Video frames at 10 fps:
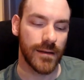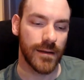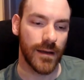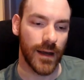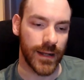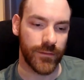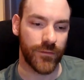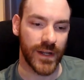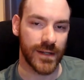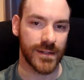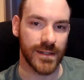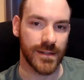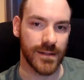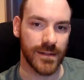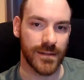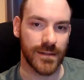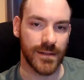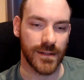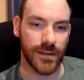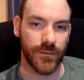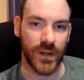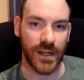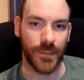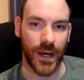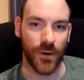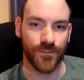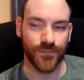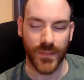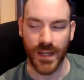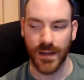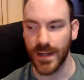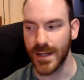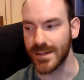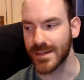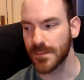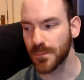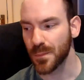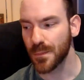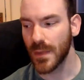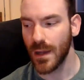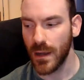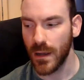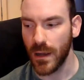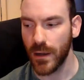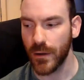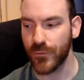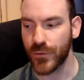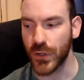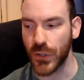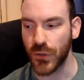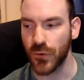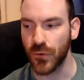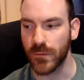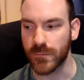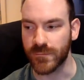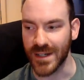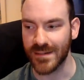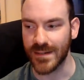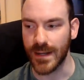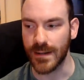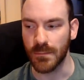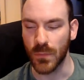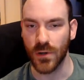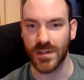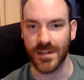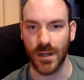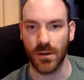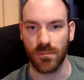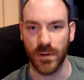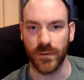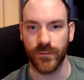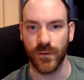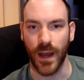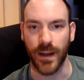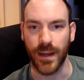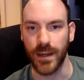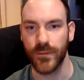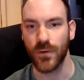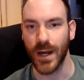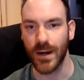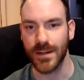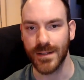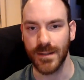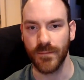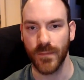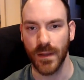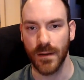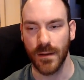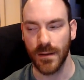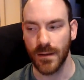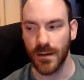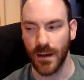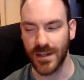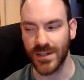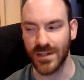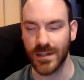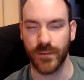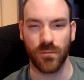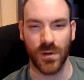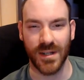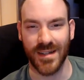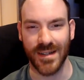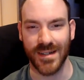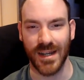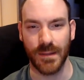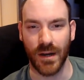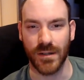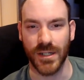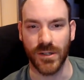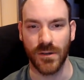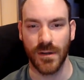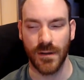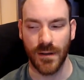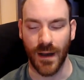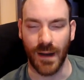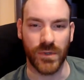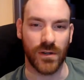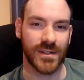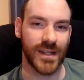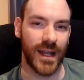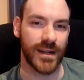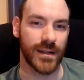another thing to, to think about is if you resonate more so with an evil character, ask yourself, what does that say about you? I'm not saying that